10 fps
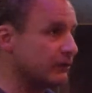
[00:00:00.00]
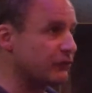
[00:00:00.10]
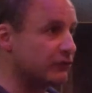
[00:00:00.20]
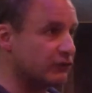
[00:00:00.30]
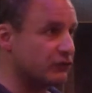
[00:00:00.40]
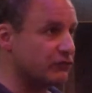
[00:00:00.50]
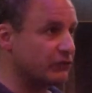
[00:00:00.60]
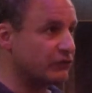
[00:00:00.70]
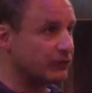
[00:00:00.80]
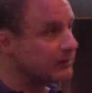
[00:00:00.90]

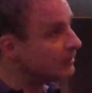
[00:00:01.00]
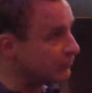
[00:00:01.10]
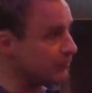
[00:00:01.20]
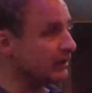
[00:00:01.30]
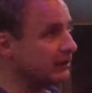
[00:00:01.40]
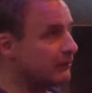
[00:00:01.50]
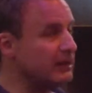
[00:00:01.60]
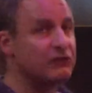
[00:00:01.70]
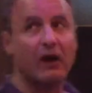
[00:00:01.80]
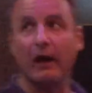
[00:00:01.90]
institutions during the
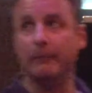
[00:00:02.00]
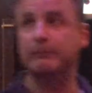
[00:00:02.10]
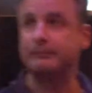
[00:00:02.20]
meantime.